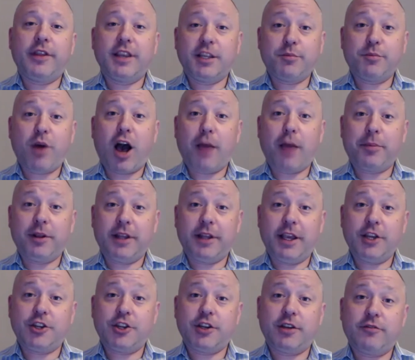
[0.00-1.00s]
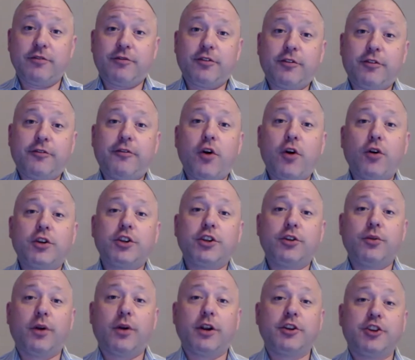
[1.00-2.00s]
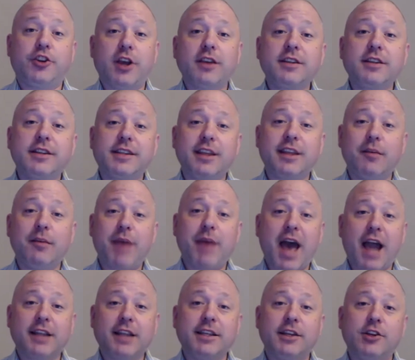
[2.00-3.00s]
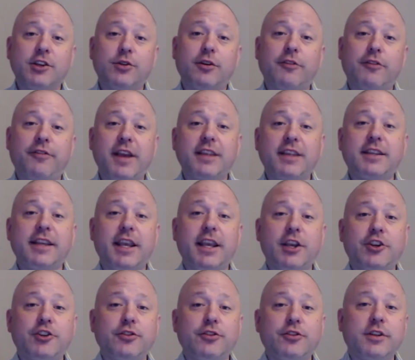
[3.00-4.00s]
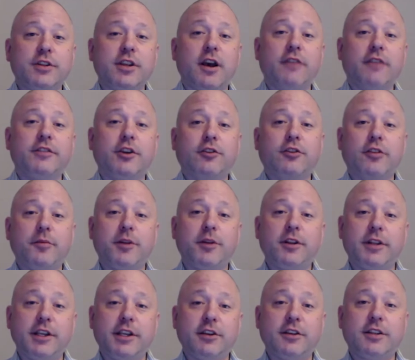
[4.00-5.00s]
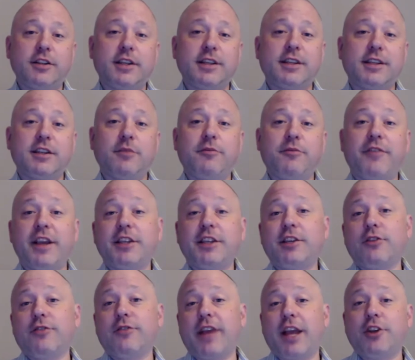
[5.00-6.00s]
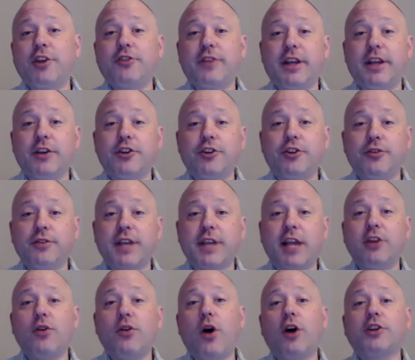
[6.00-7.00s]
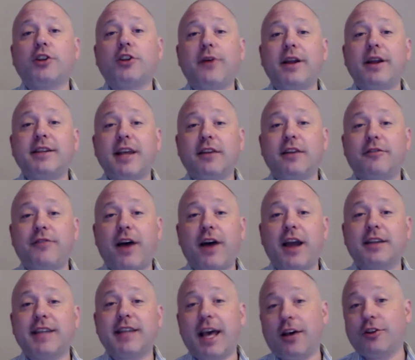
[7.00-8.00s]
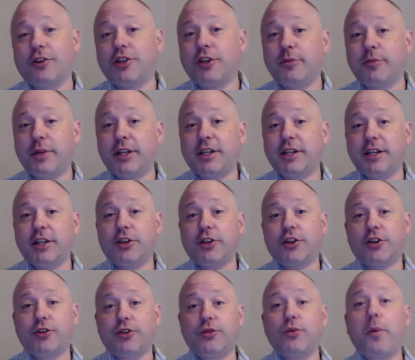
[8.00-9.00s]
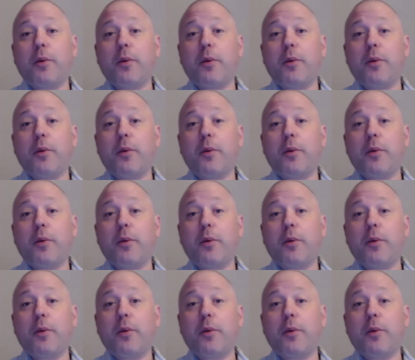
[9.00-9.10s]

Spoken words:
population, for folks who are justice impacted, who are facing issues of the criminal legal system, facing reentry issues, and who also identify as LGBTQ+.